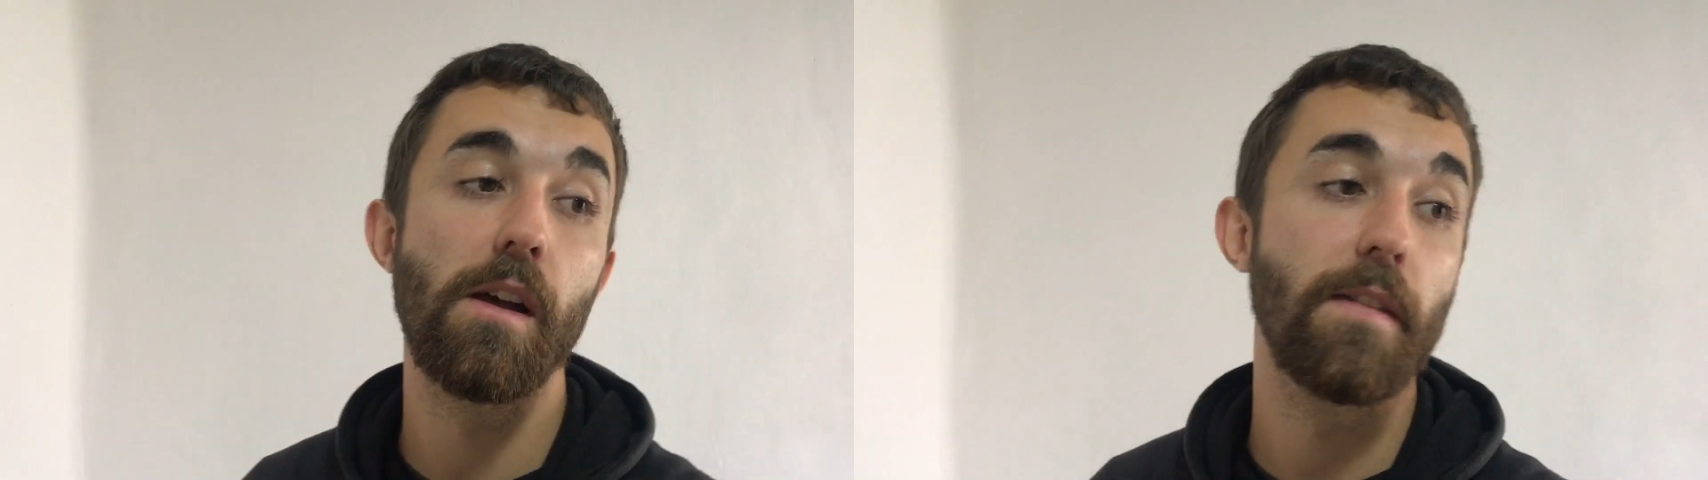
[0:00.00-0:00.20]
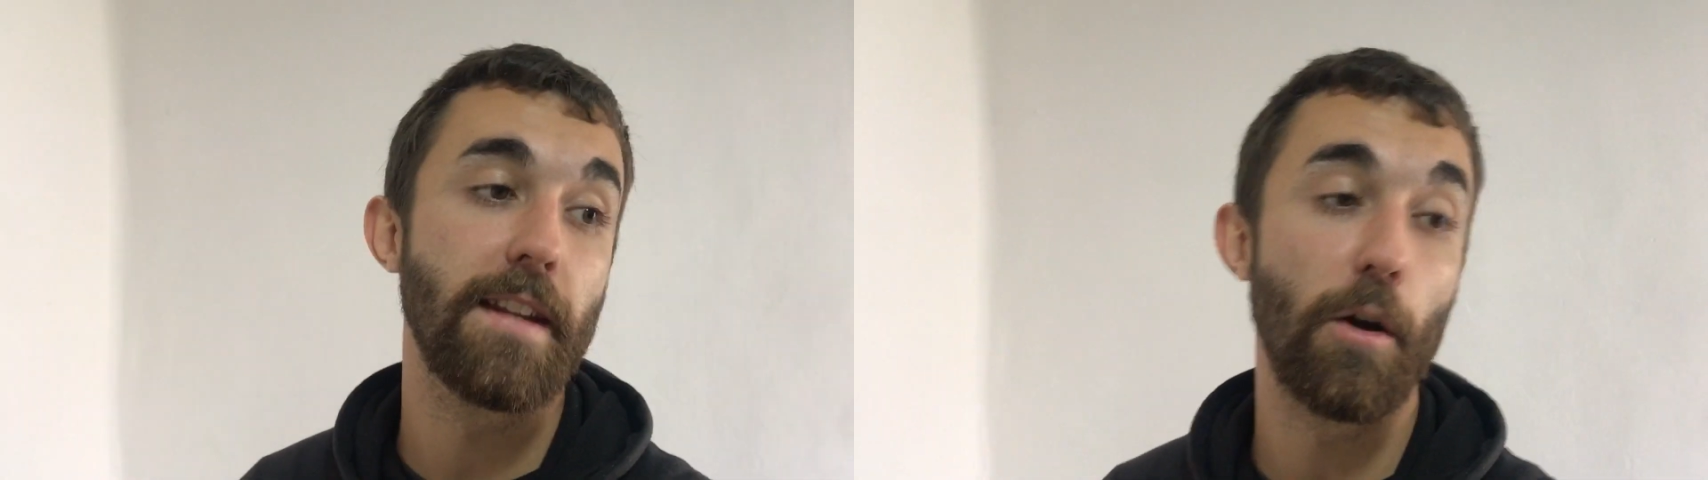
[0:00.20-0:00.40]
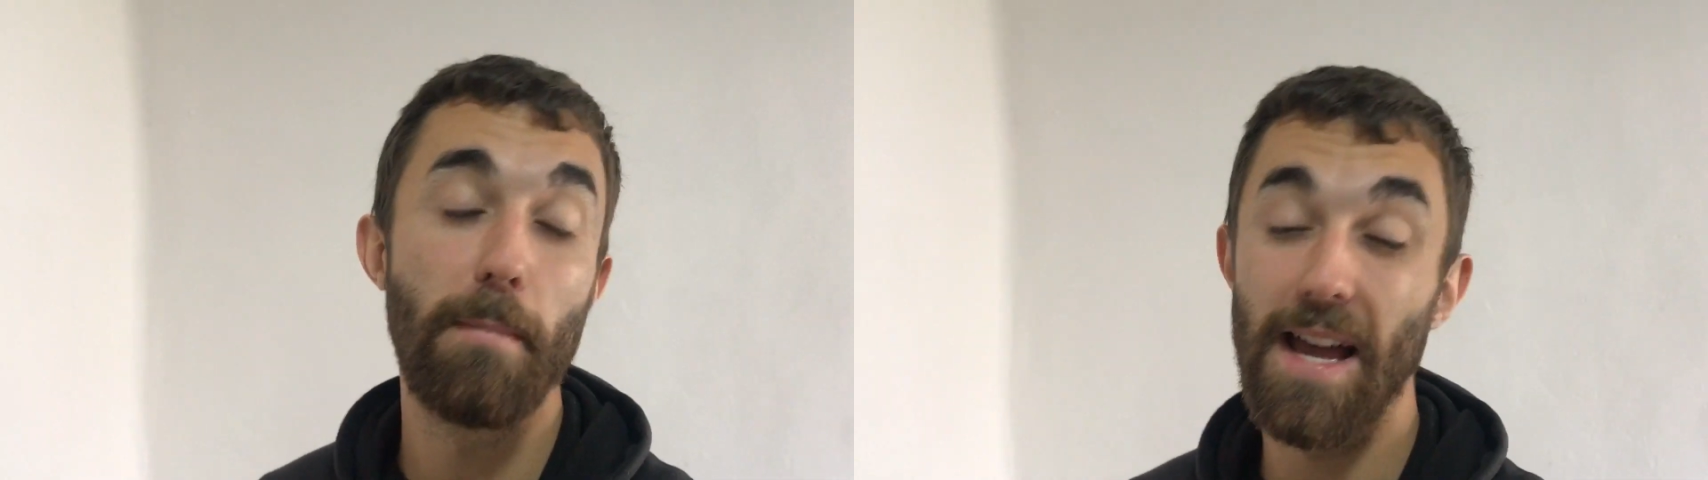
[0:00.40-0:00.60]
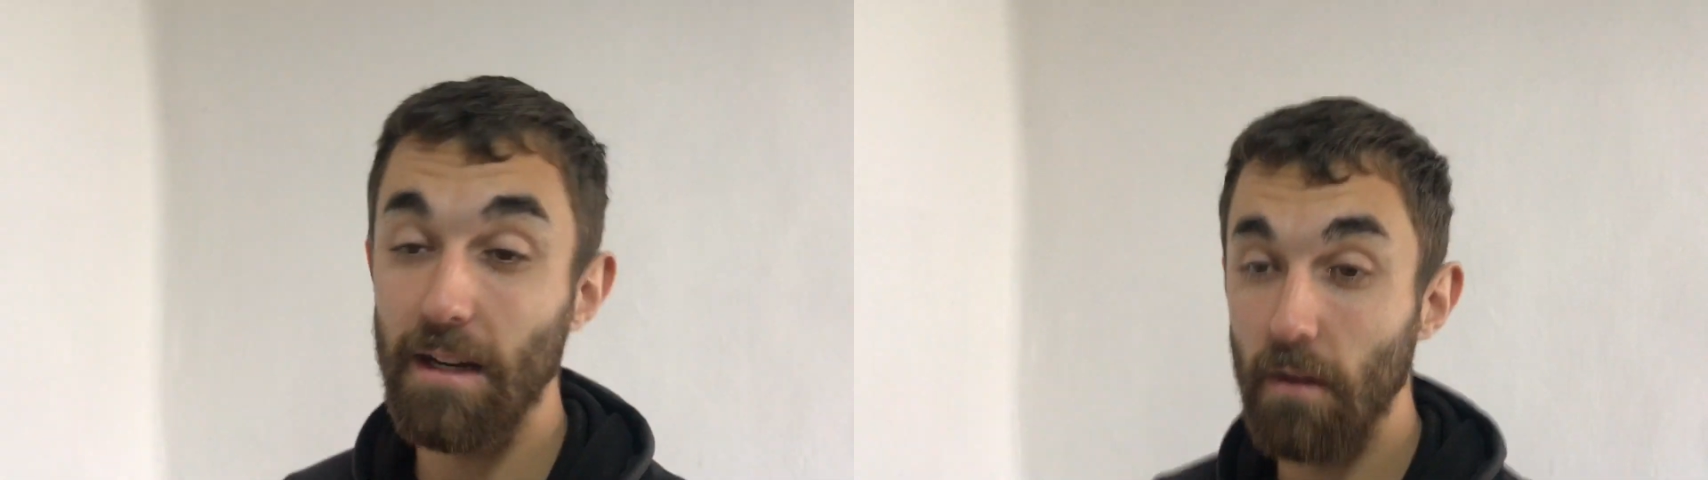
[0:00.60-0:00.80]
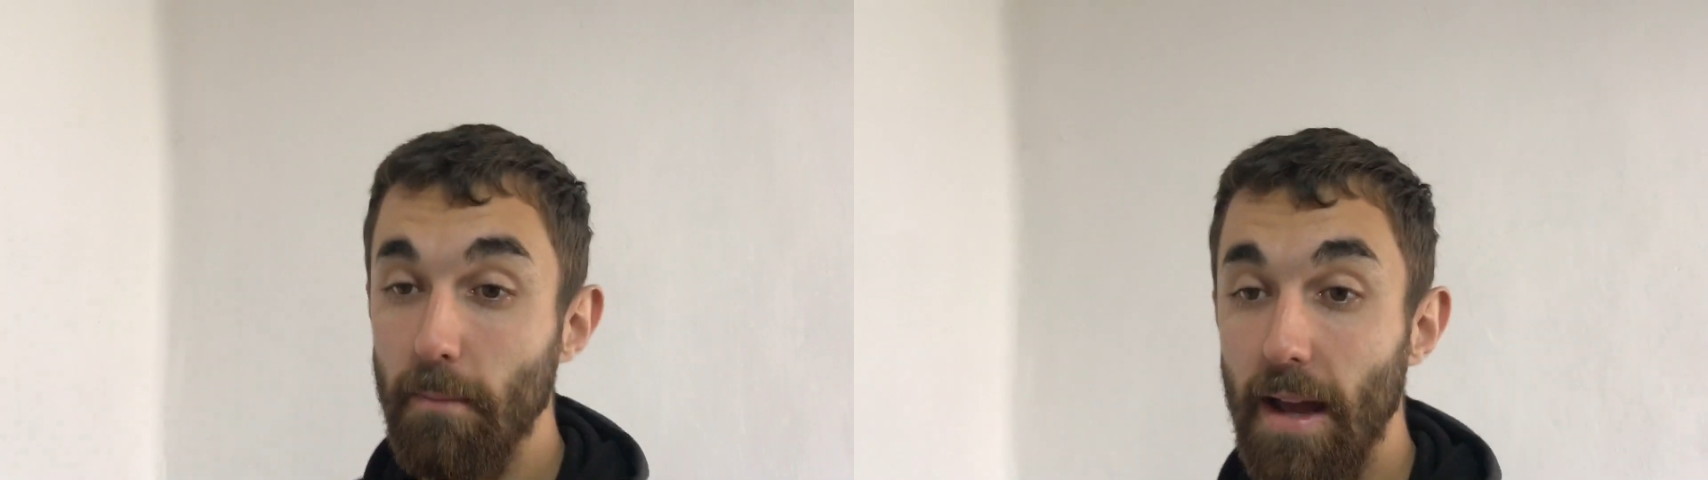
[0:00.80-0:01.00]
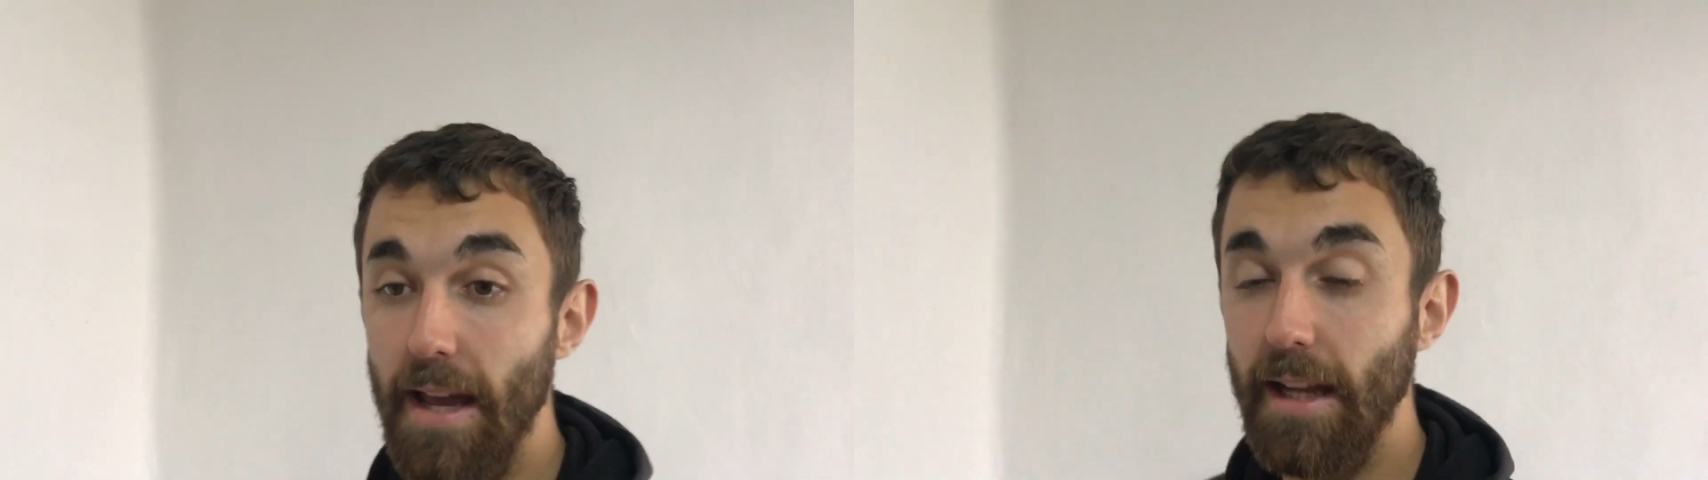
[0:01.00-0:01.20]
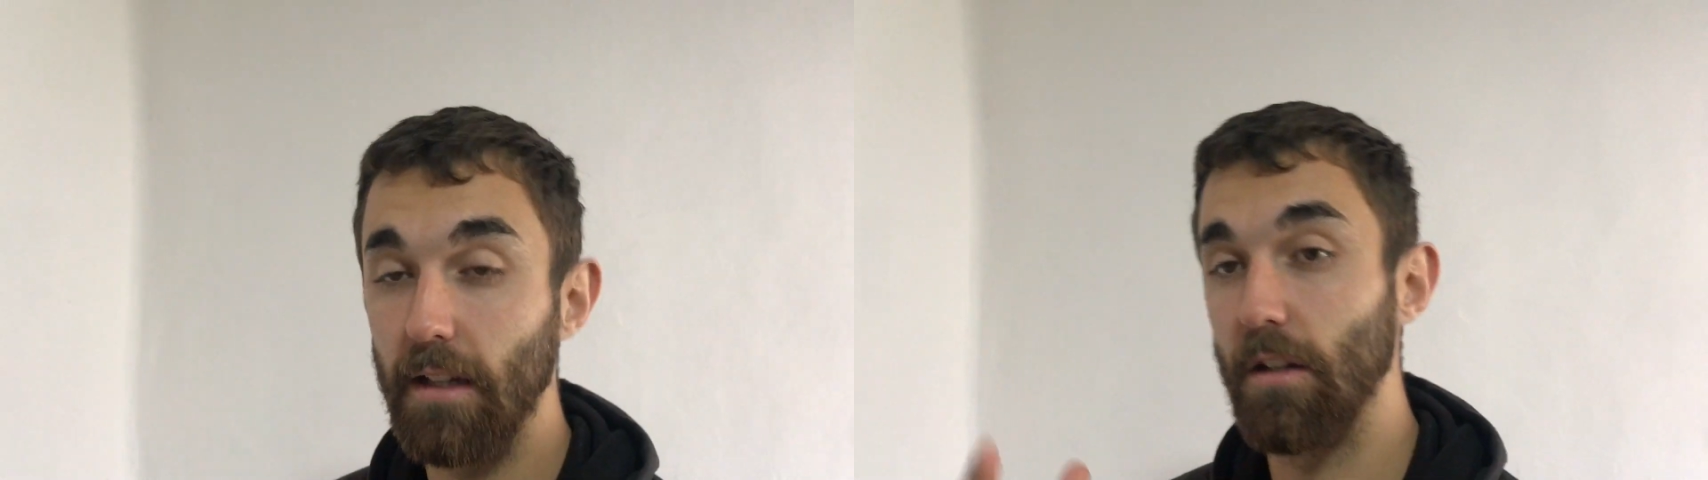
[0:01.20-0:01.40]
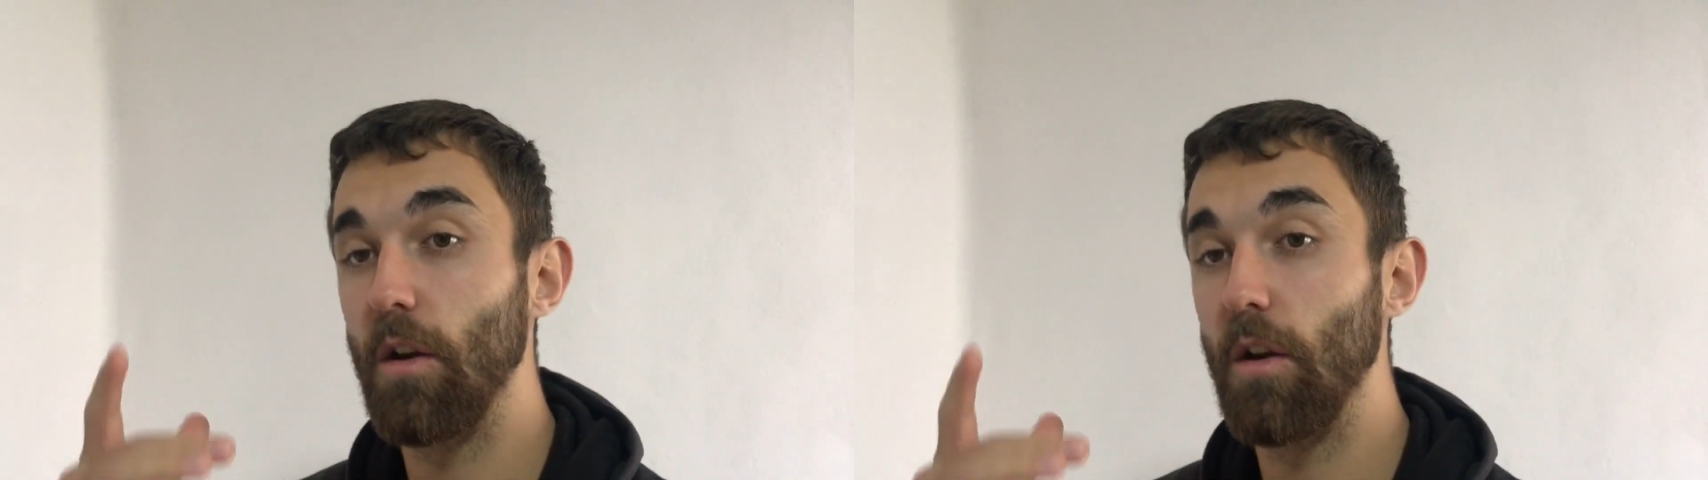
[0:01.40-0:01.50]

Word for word: then I'll pack my bag,